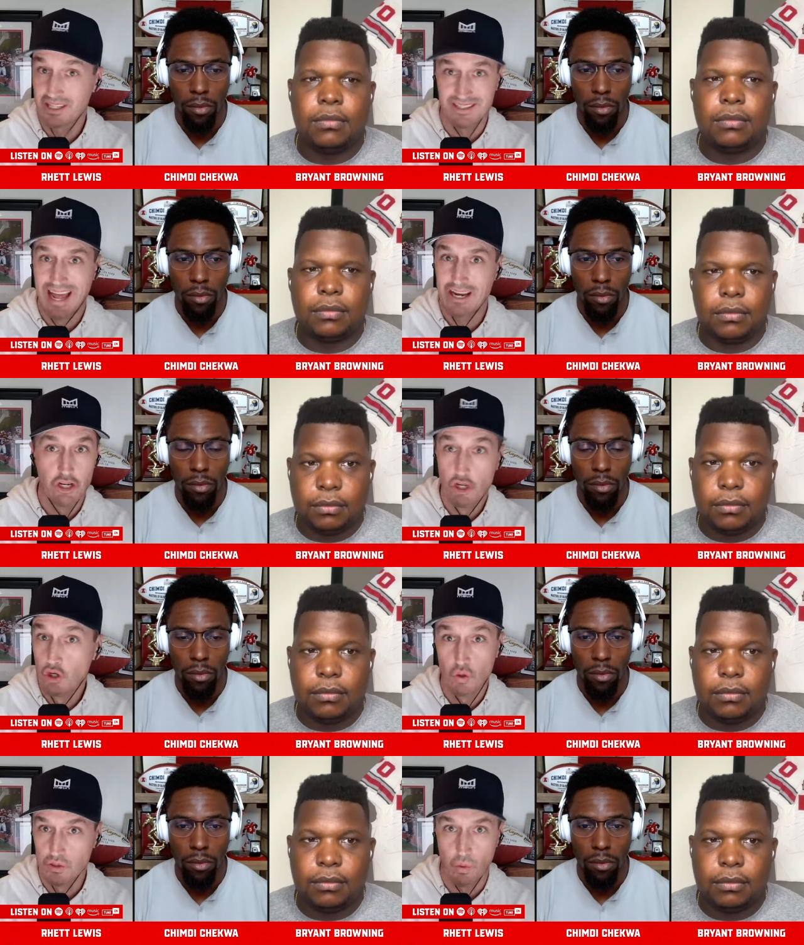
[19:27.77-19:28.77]
Speaker 1: but it's not
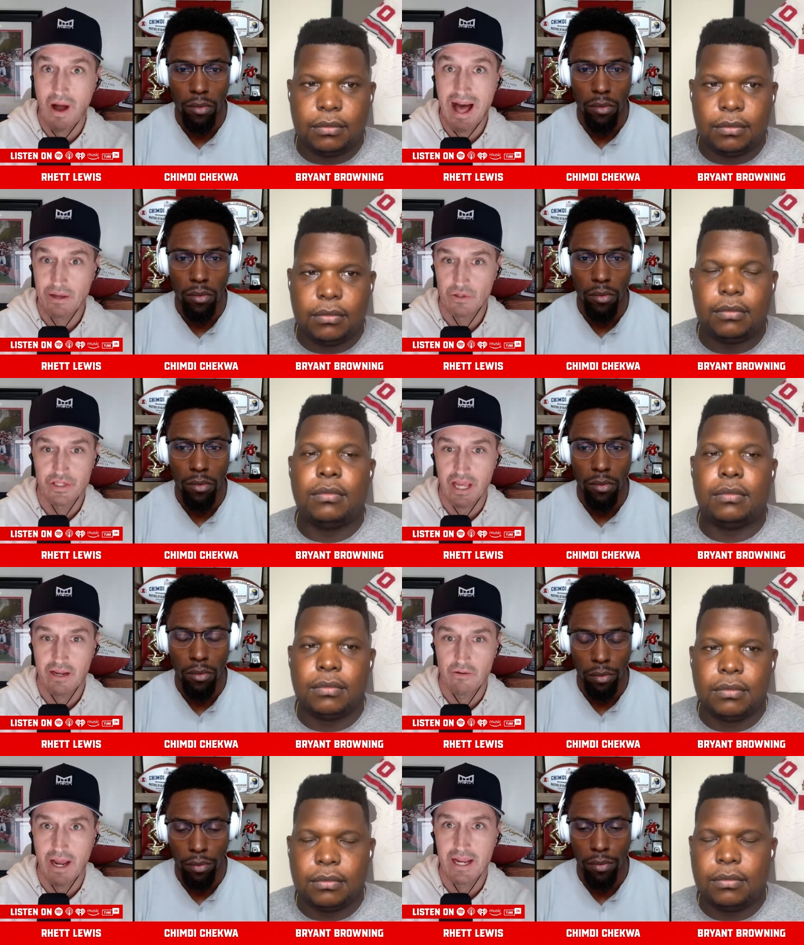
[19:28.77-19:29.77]
new to Ohio
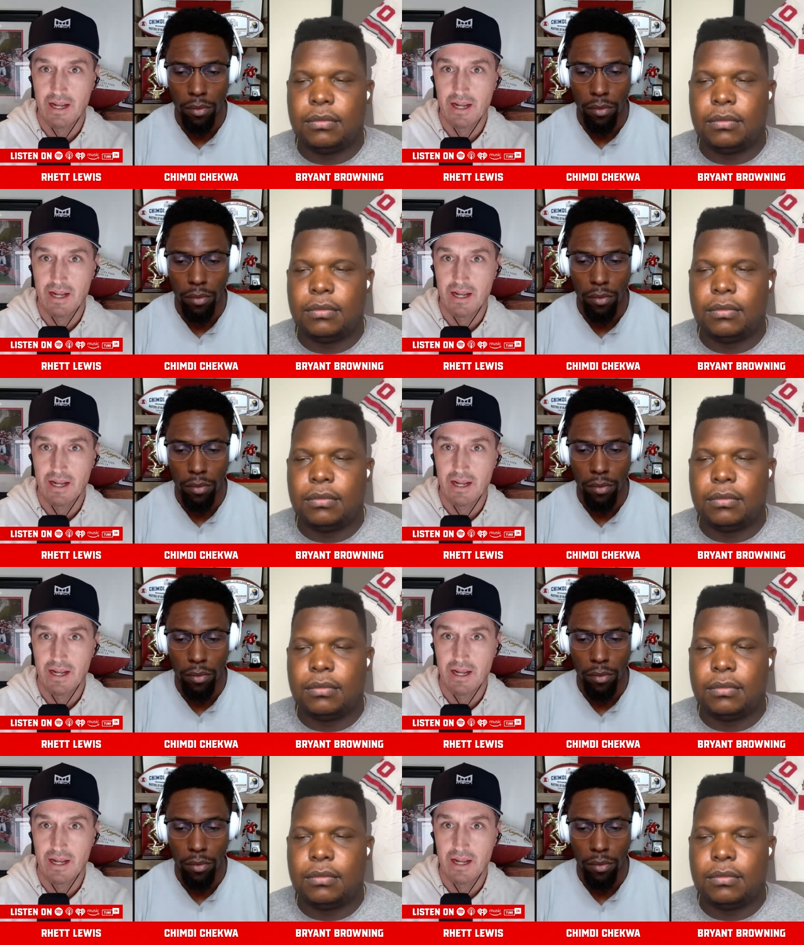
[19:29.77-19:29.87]
State, right?